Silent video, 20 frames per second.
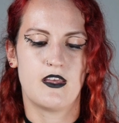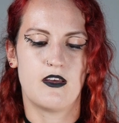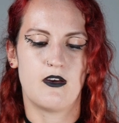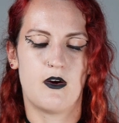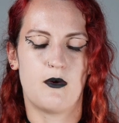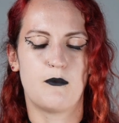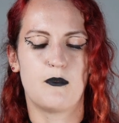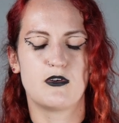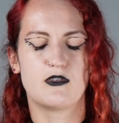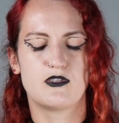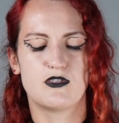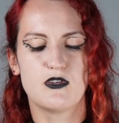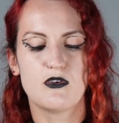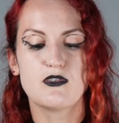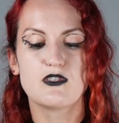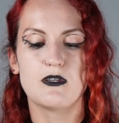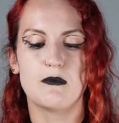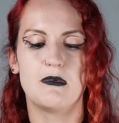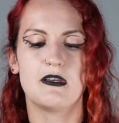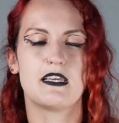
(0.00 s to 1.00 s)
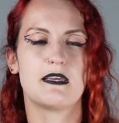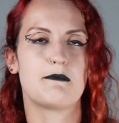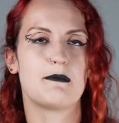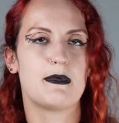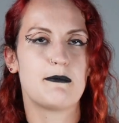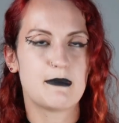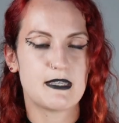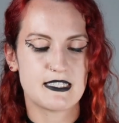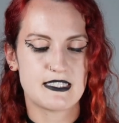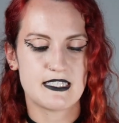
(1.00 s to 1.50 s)
or most notably,
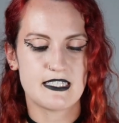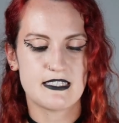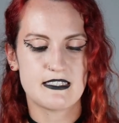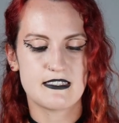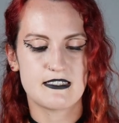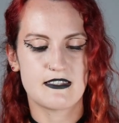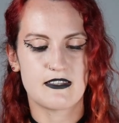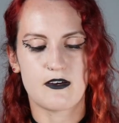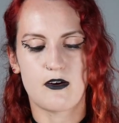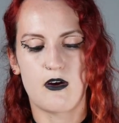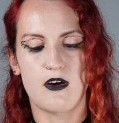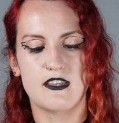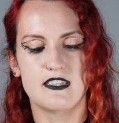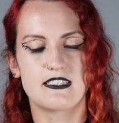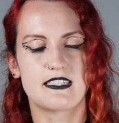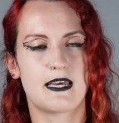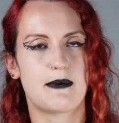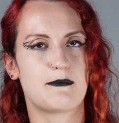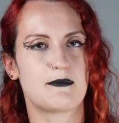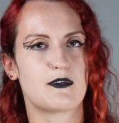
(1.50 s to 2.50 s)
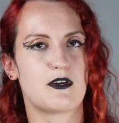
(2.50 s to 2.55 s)
mimesis, the concept